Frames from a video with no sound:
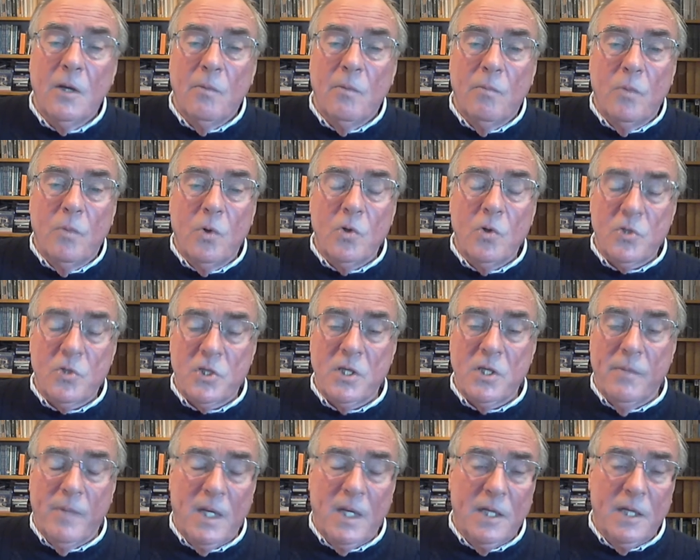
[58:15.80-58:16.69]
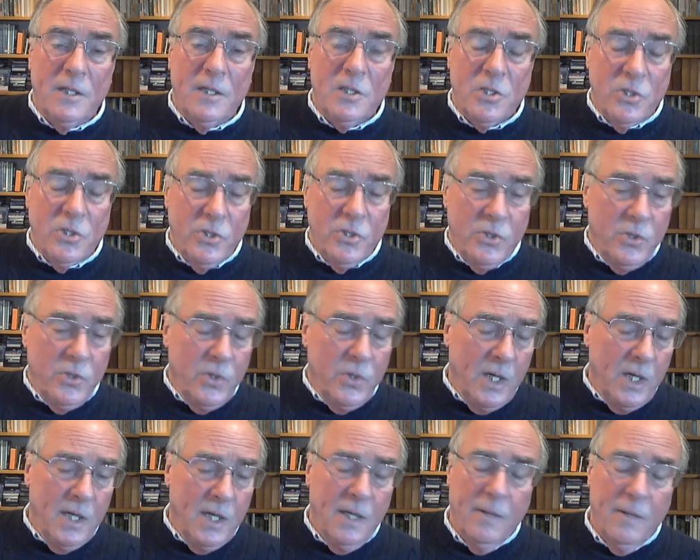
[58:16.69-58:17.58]
more similar to
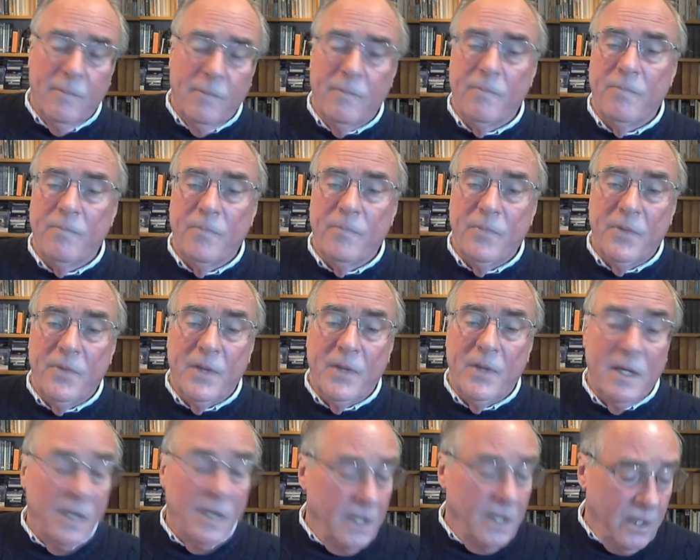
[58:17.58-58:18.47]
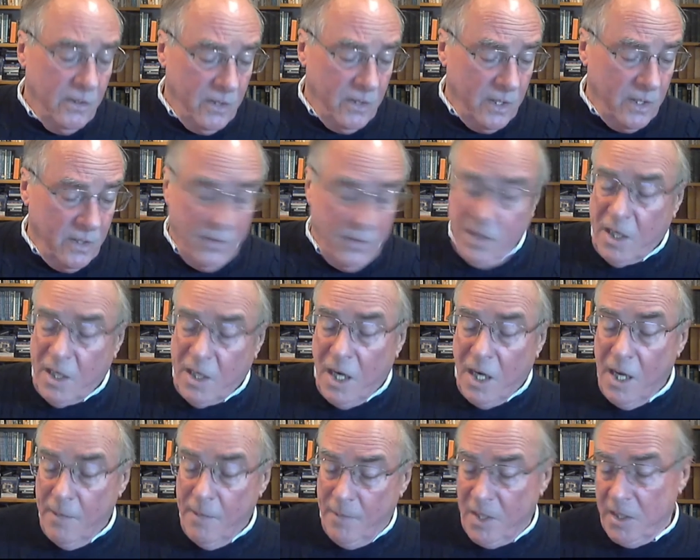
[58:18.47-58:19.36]
um, the, the
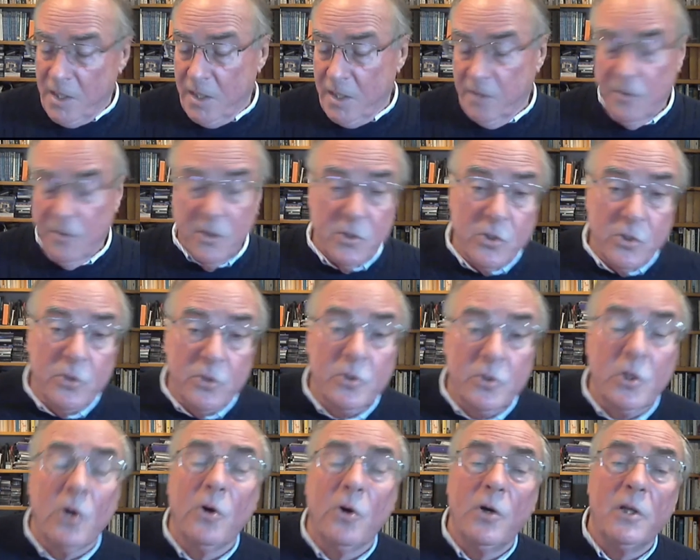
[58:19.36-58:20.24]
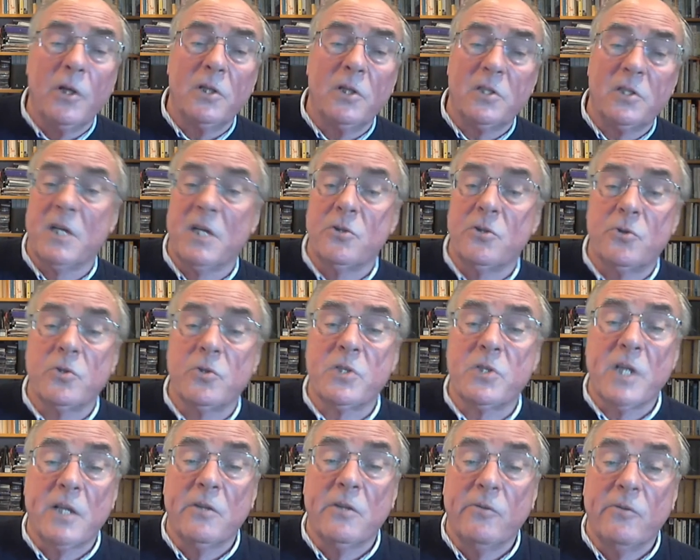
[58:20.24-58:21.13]
climate in the Dordogne central
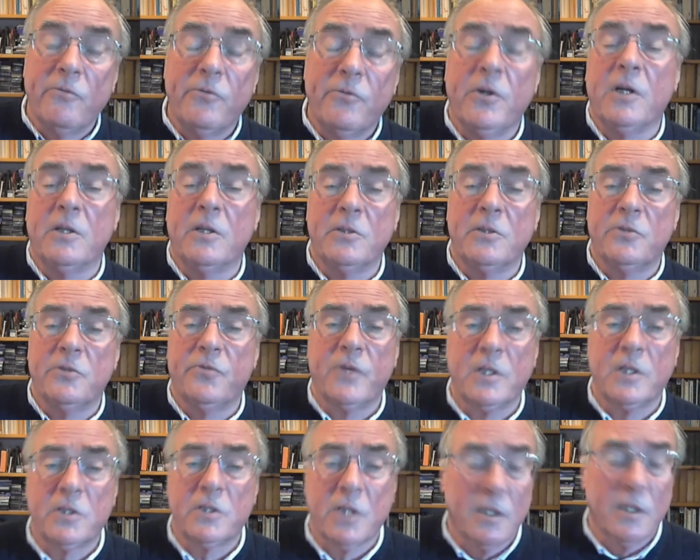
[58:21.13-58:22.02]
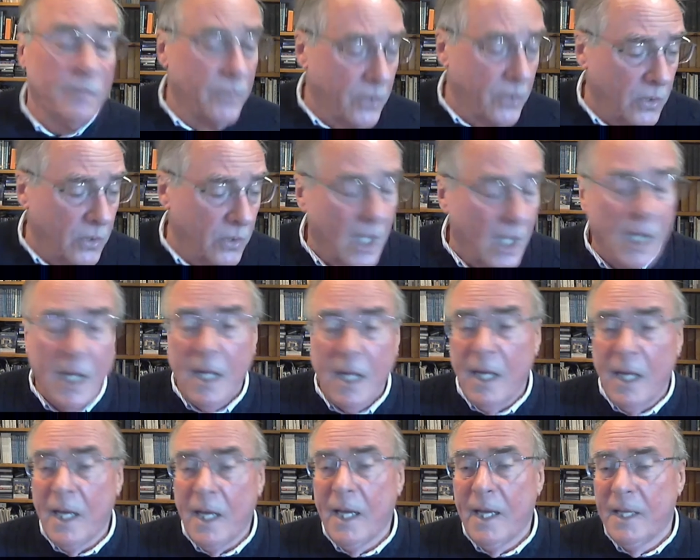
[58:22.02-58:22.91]
southern France, for example.
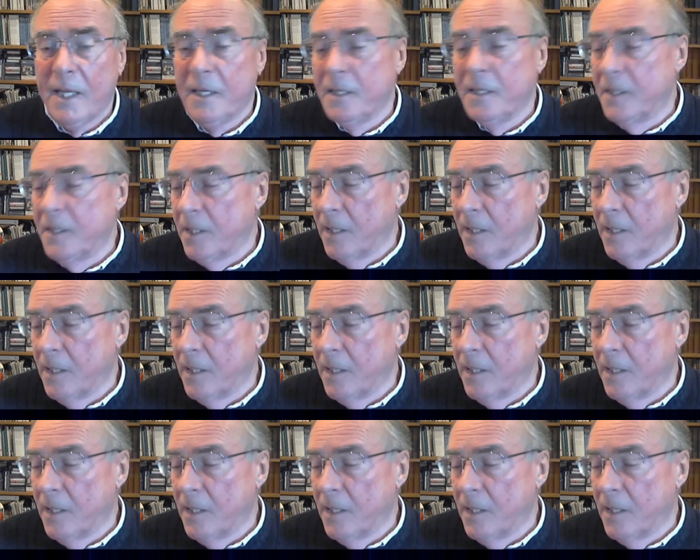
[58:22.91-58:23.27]
And